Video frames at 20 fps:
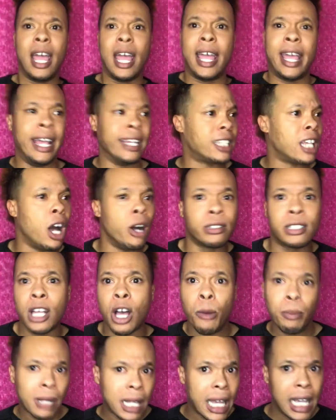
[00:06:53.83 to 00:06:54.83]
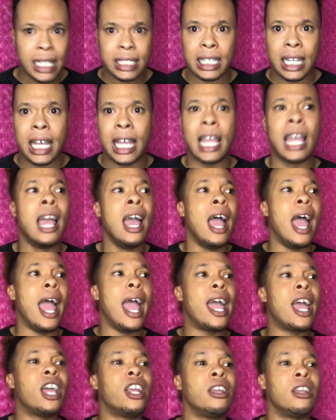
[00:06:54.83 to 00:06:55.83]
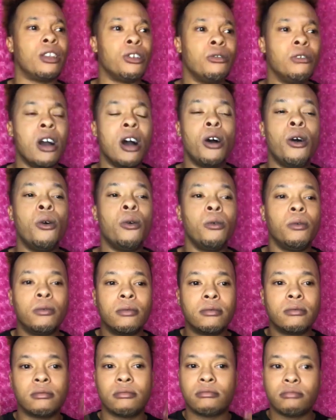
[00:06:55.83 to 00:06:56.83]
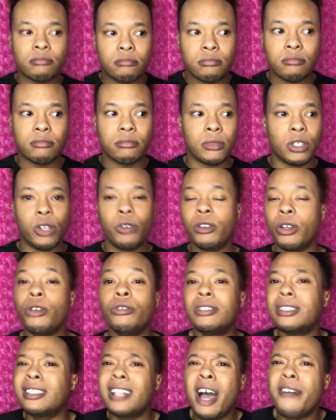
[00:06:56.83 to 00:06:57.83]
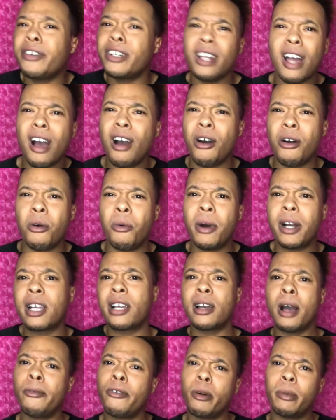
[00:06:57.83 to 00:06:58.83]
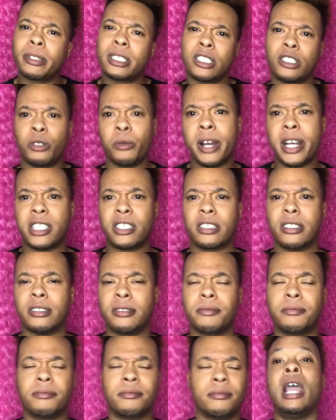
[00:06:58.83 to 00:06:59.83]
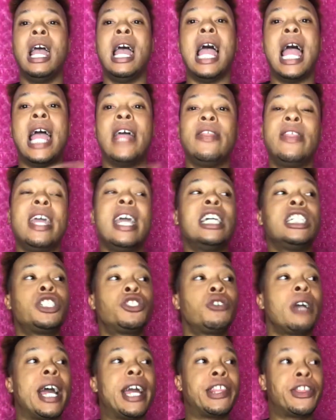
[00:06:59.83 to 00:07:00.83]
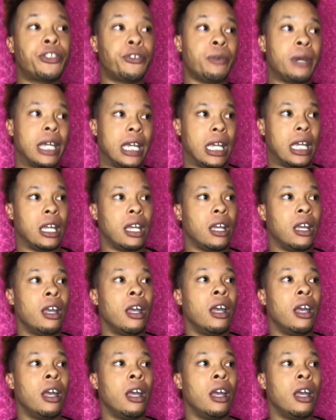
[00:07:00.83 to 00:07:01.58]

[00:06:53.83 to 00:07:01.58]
It's also oh so pleasely, and you know, you you just never know what could come from a situation. And then strike three.